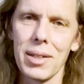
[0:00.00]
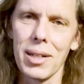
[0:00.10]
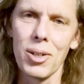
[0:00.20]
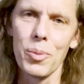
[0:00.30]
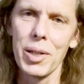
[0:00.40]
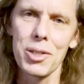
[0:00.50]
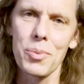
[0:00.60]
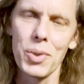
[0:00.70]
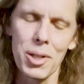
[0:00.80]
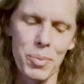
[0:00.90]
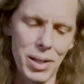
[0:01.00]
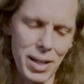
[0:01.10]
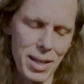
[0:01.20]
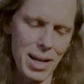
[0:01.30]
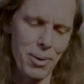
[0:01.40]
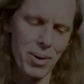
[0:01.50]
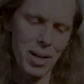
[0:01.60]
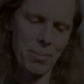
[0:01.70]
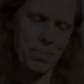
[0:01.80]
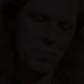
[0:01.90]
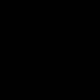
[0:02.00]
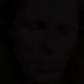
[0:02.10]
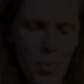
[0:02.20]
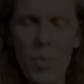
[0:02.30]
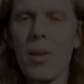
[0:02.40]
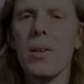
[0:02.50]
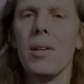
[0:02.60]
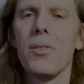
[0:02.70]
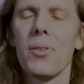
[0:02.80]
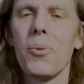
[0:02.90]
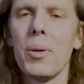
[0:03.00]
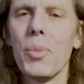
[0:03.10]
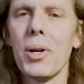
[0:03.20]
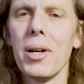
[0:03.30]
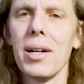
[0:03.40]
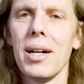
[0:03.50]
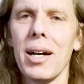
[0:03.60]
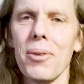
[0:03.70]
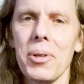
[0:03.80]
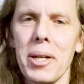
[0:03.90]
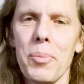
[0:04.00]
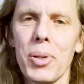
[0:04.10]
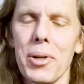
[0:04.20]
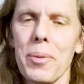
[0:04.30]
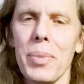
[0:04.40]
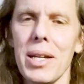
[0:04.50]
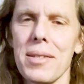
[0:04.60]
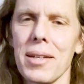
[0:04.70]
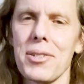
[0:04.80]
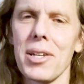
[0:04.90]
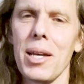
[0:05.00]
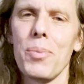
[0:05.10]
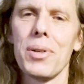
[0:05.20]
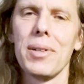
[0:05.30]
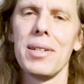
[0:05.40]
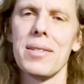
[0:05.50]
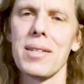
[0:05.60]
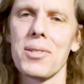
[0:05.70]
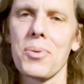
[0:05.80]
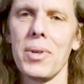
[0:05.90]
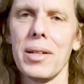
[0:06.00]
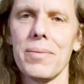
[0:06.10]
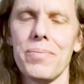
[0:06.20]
and a whole bunch more played that way. So one more really important basic shape is this one.